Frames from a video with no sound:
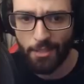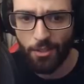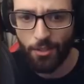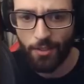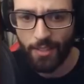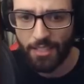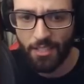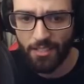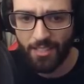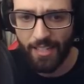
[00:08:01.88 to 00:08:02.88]
gone. As you
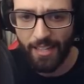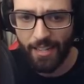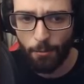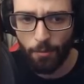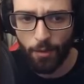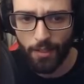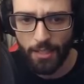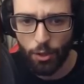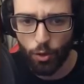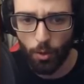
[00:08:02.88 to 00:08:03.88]
can see here, we've got
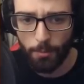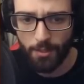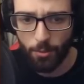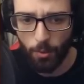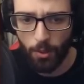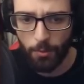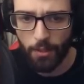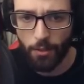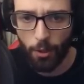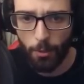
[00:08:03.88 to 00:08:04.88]
these drops as well. We're
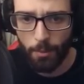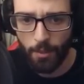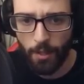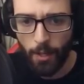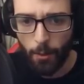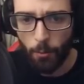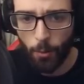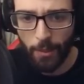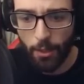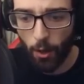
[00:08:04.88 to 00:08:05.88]
going to open it. What
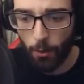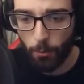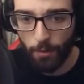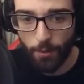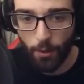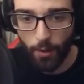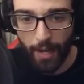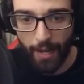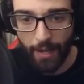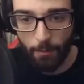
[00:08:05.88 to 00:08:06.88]
do we got? We've got
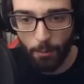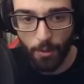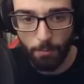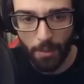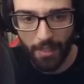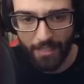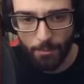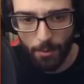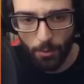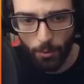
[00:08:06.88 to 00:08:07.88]
a
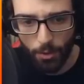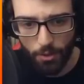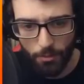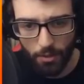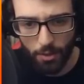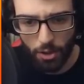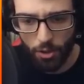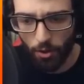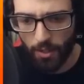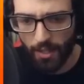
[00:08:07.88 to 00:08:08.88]
plasma launcher. We've got a
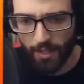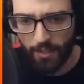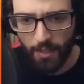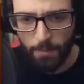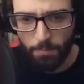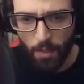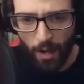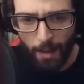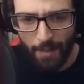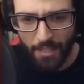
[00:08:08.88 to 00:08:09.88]
shotgun.
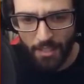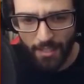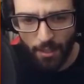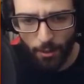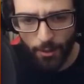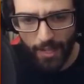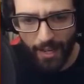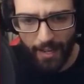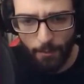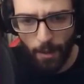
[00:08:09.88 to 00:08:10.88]
I'm actually
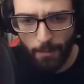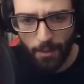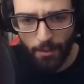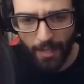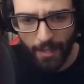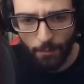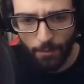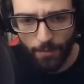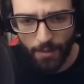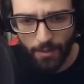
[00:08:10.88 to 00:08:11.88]
okay. I'm okay
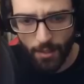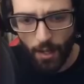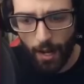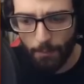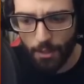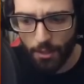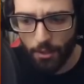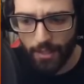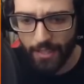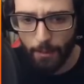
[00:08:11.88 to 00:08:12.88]
with this. I'm going to
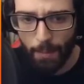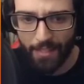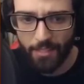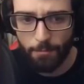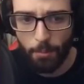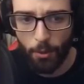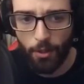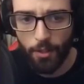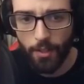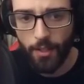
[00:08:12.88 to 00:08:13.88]
go and get the passive perk.